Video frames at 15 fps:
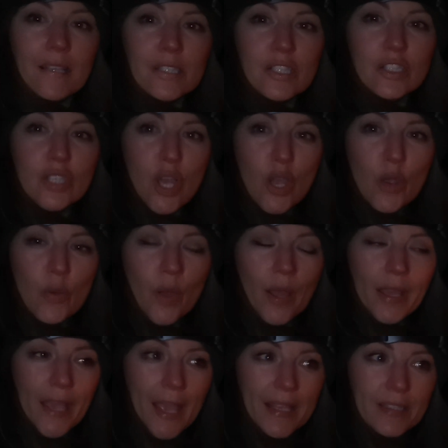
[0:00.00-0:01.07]
So
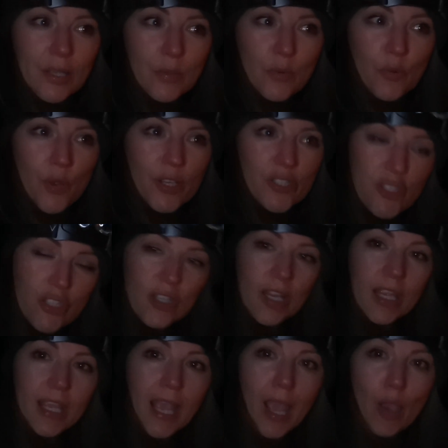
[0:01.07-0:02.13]
I guess I'm
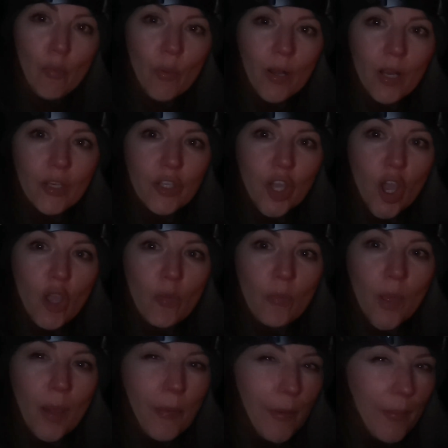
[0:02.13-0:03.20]
questioning how well I'd cope
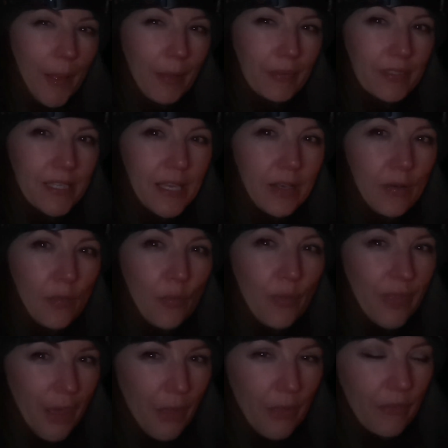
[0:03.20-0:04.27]
up a mountain
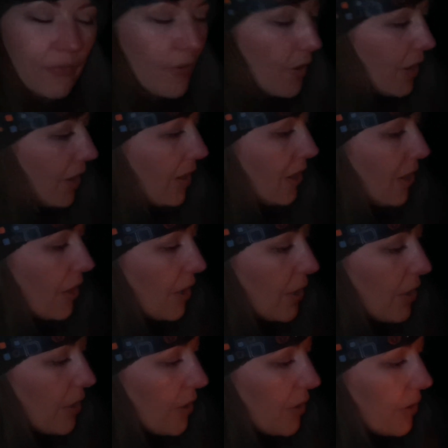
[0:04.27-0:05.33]
without the fire.
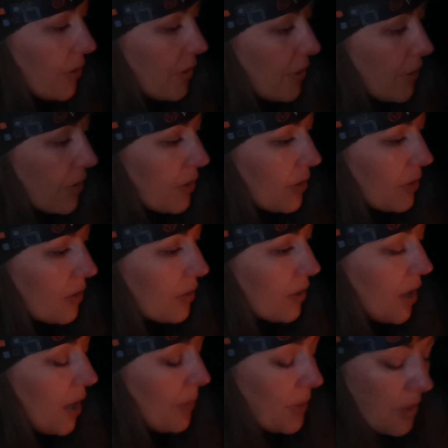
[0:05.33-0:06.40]

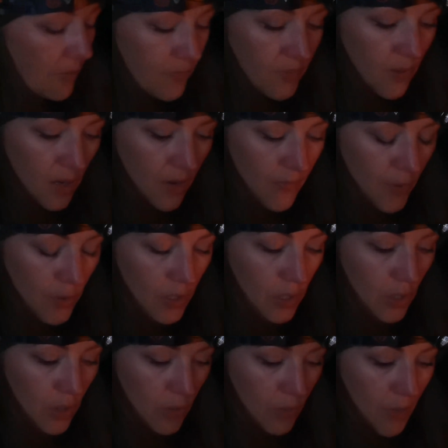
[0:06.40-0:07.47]
I mean, I've only
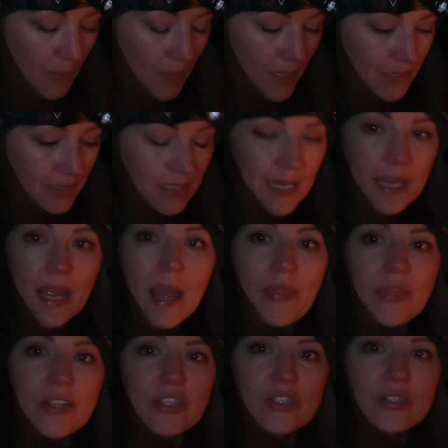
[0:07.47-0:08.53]
got my base layer
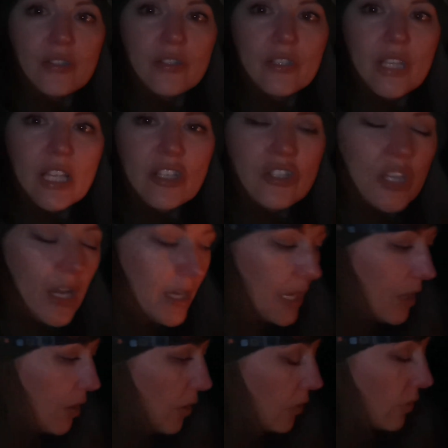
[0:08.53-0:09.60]
and this
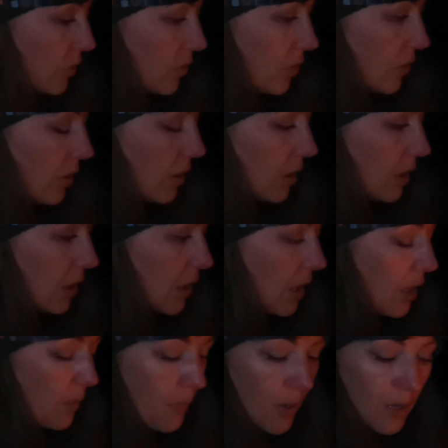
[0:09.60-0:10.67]
jacket on,
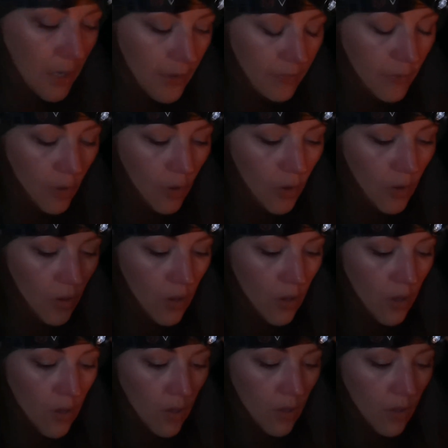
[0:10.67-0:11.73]
and I've got
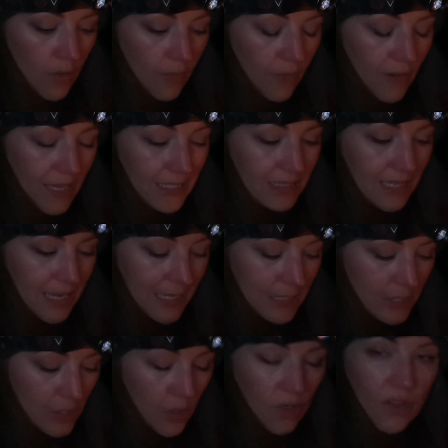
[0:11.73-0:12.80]
fleece
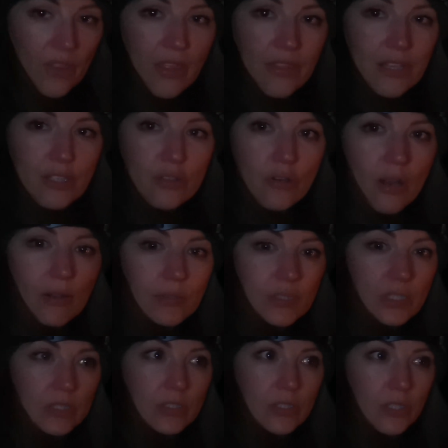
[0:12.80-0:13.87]
leggings on and then these trousers.